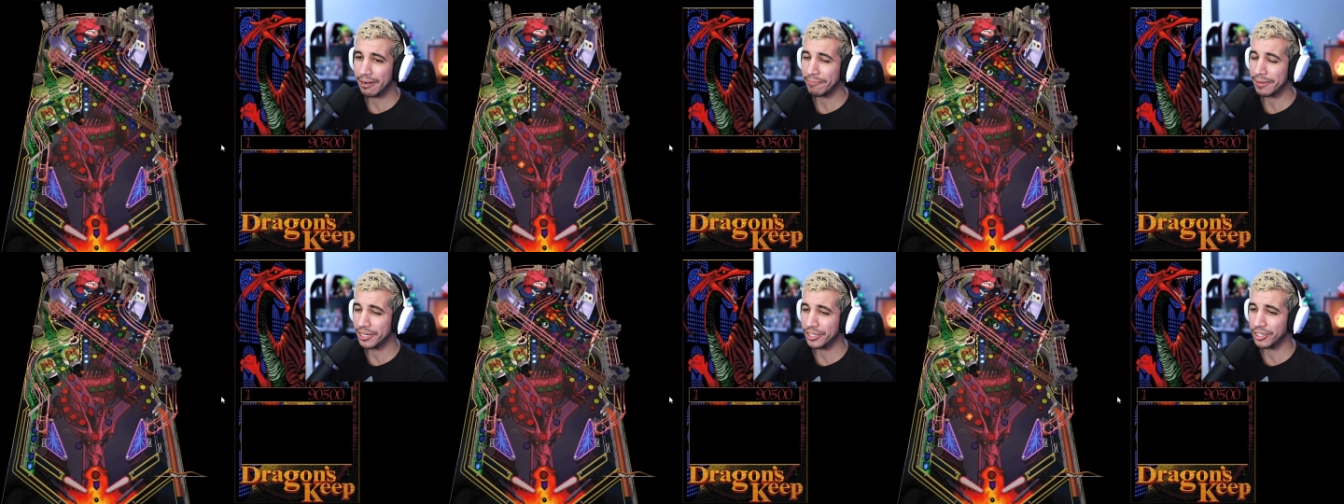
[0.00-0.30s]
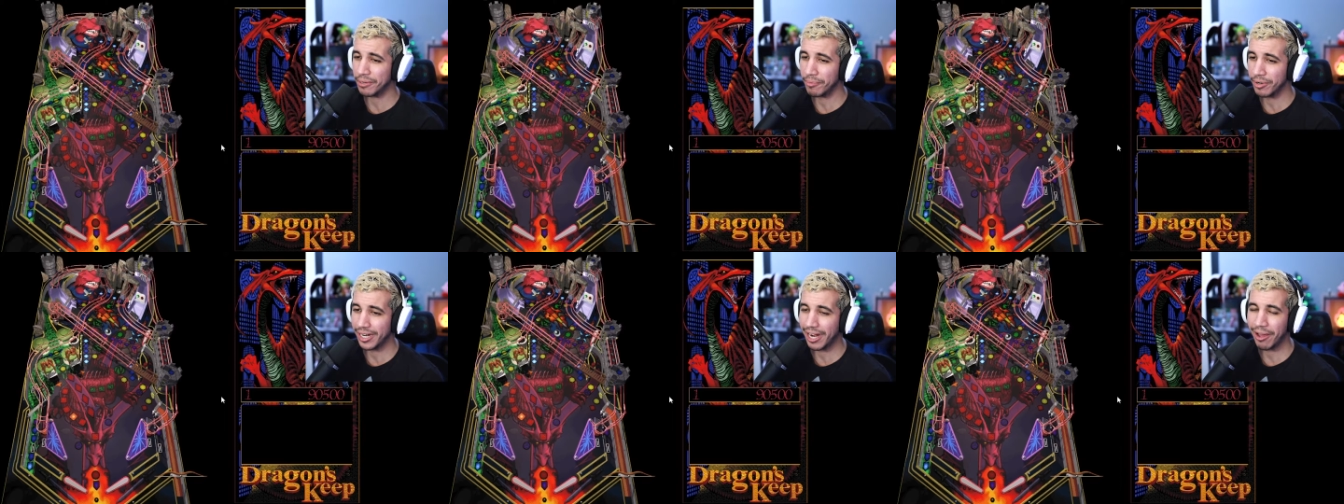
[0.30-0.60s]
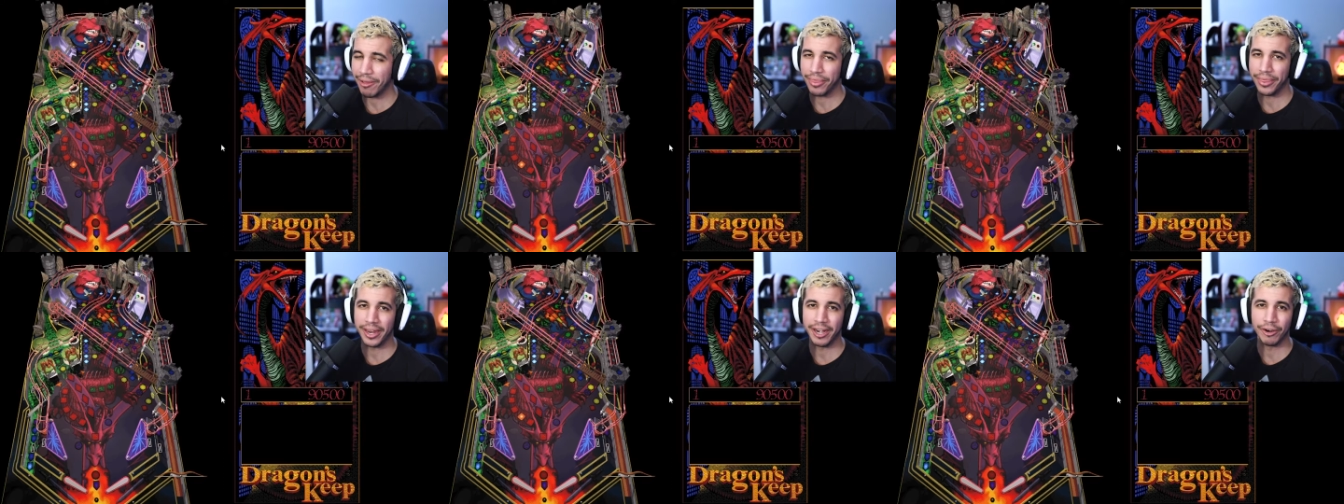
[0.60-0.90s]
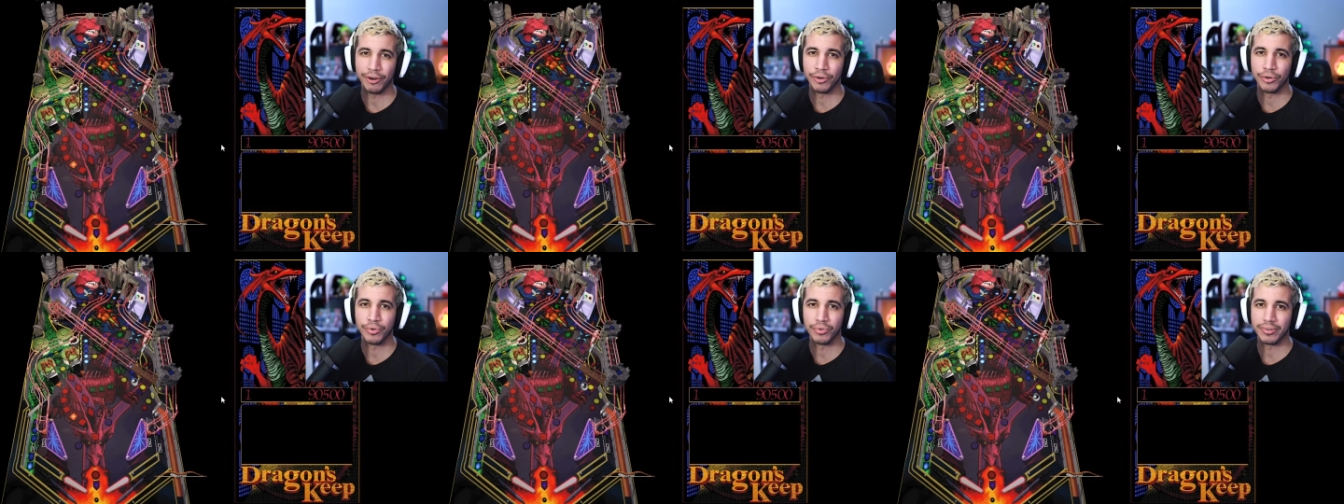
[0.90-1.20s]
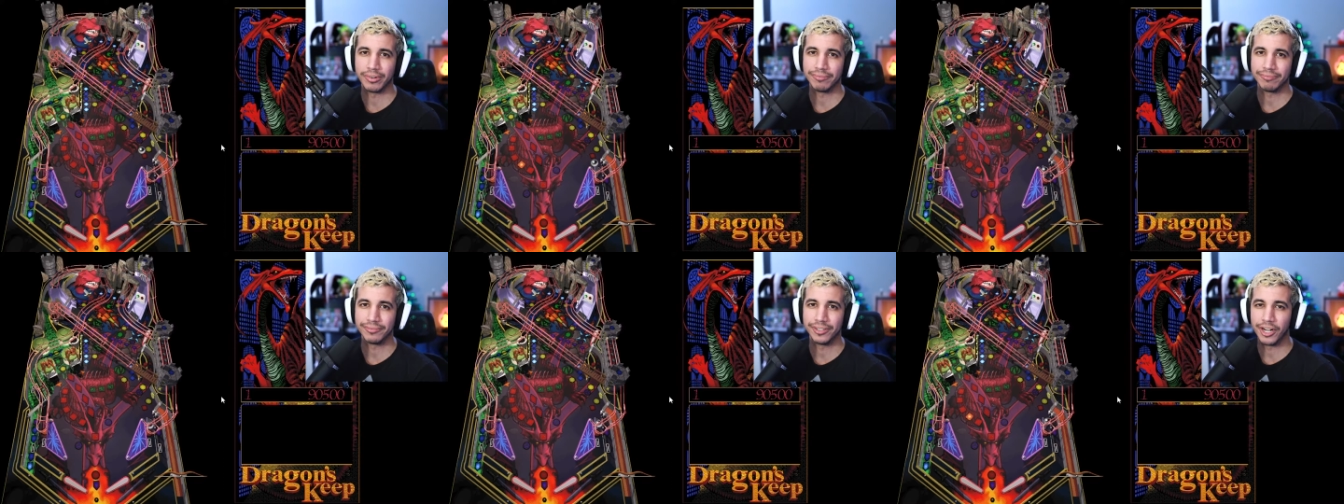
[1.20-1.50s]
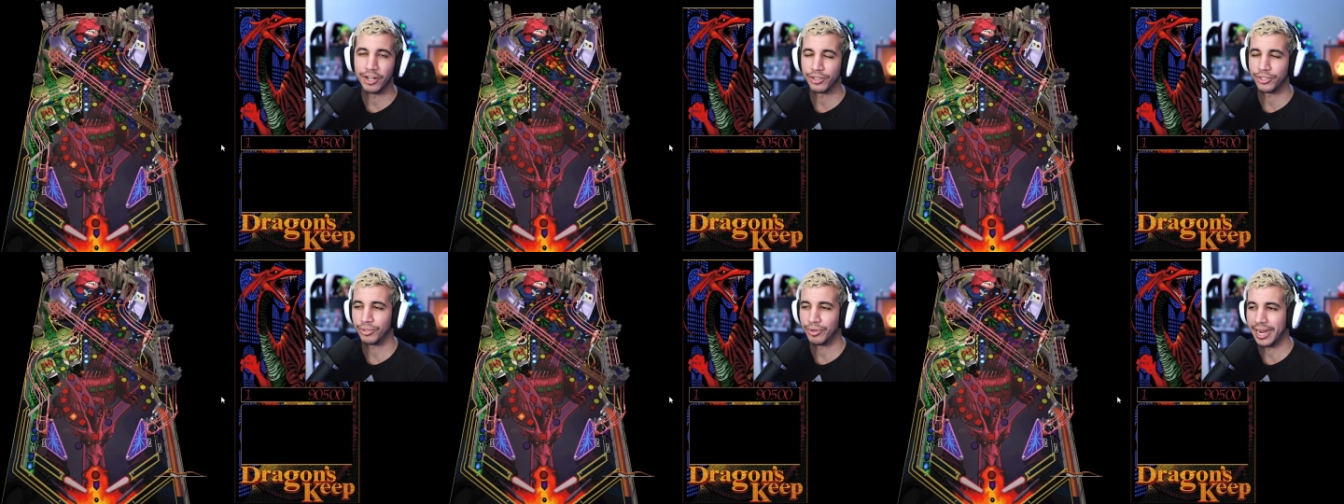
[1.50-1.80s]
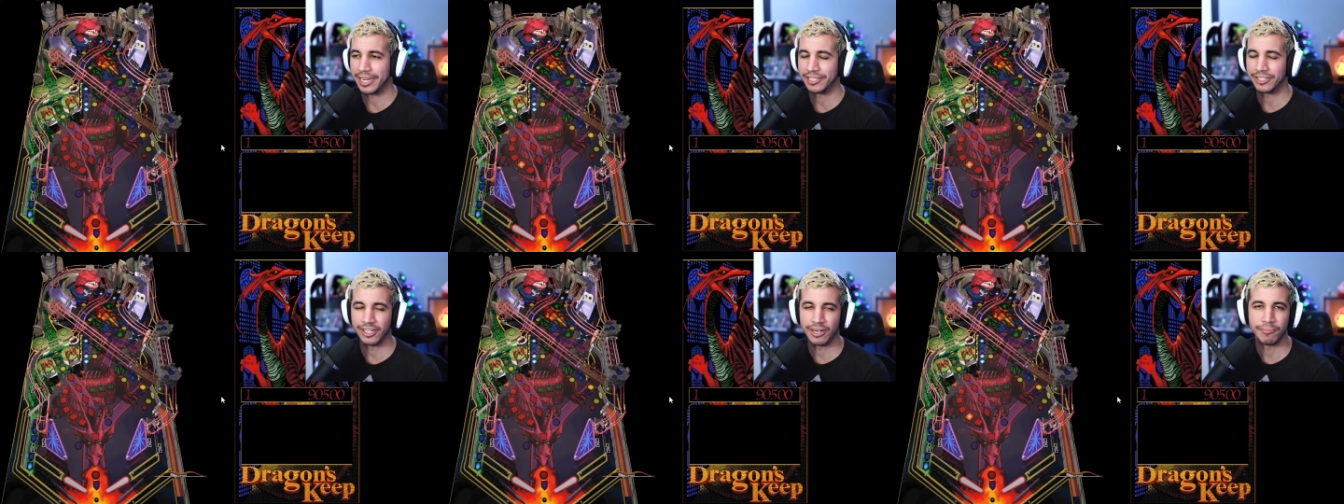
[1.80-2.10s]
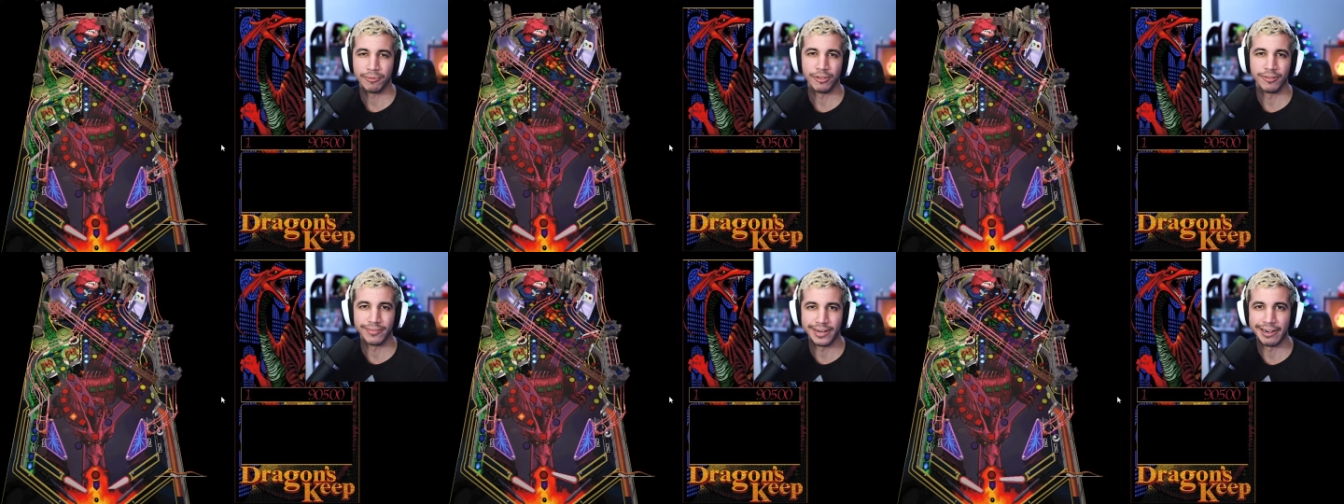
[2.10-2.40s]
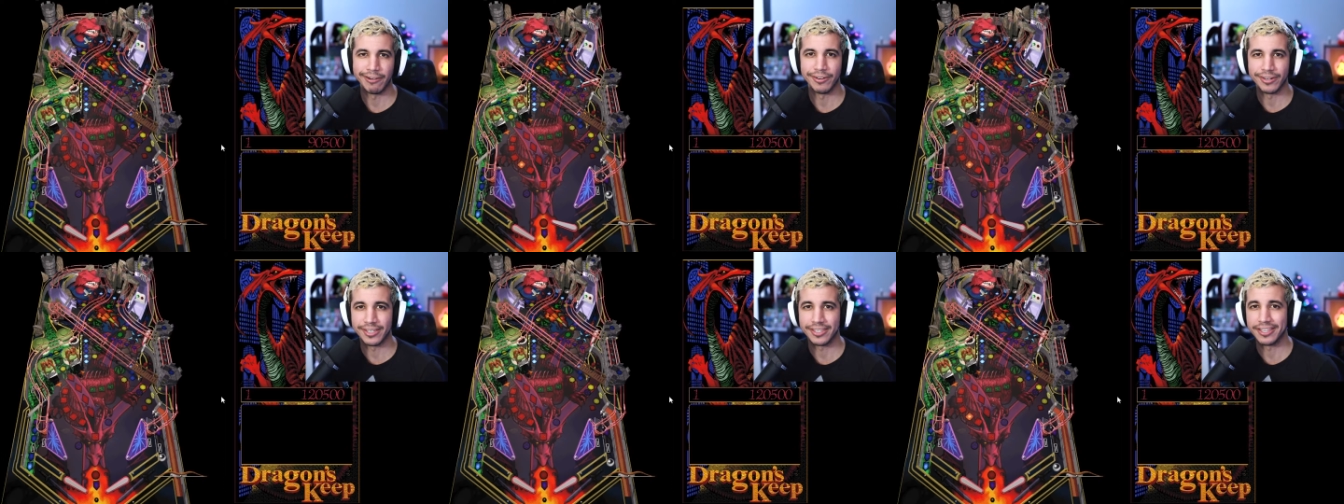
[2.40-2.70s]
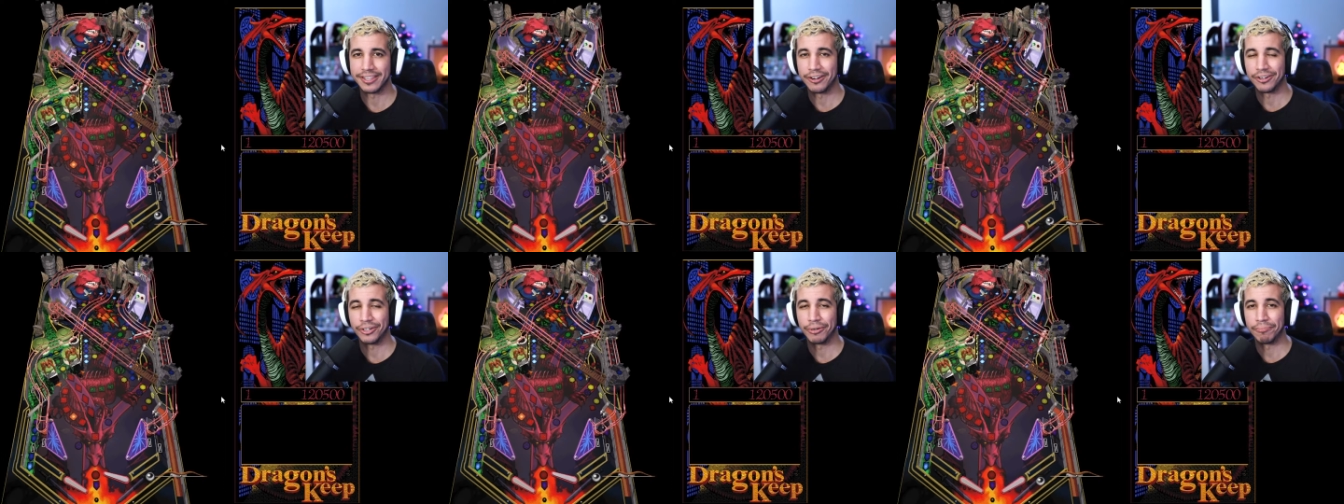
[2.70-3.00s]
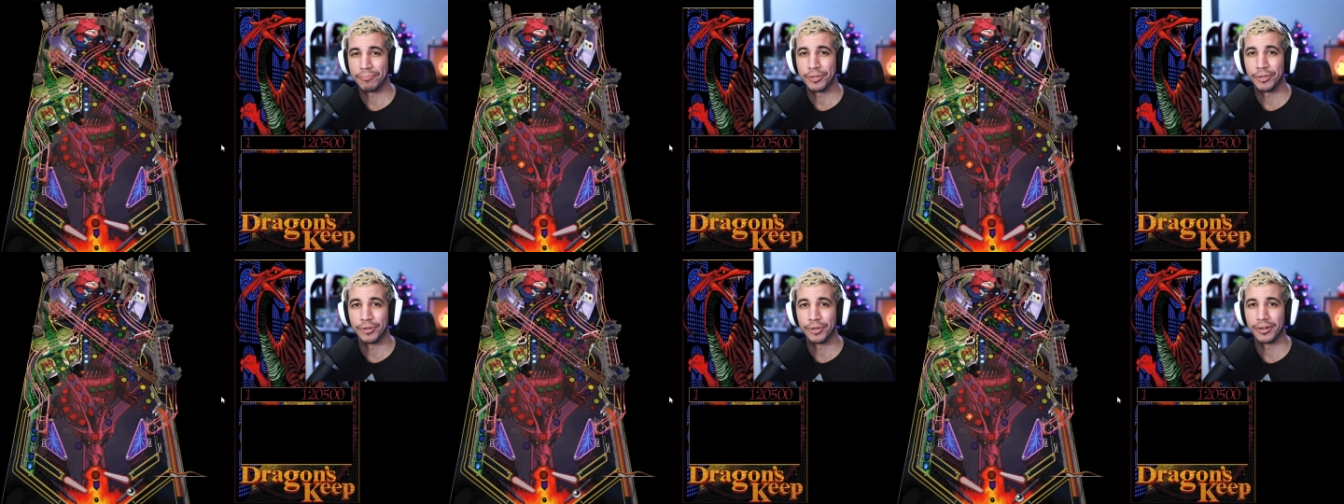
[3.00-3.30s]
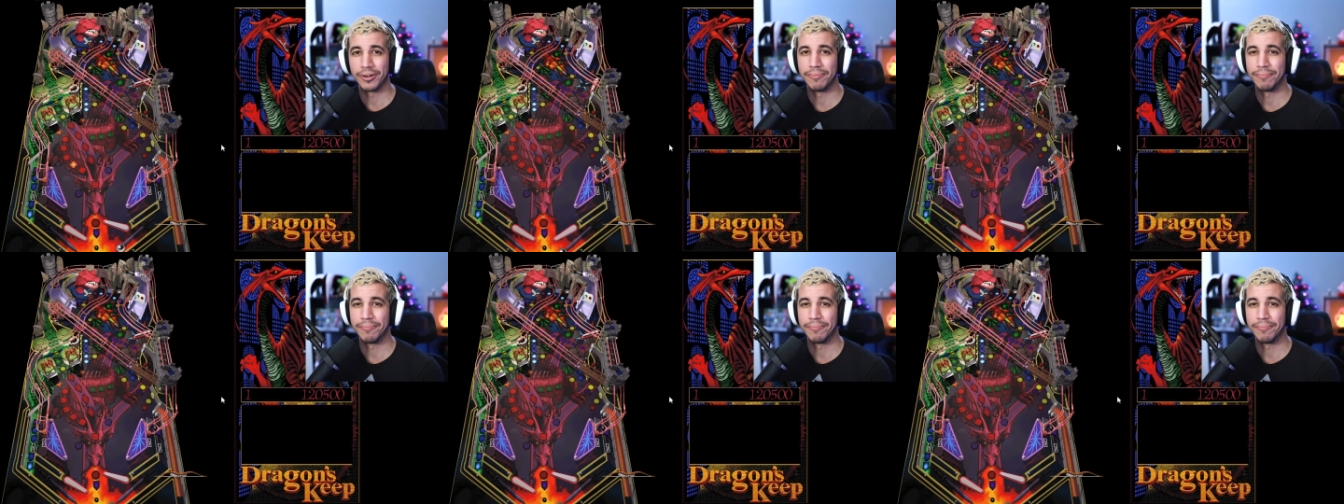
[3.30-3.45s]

be someone out there who also has a couple of viruses in their computer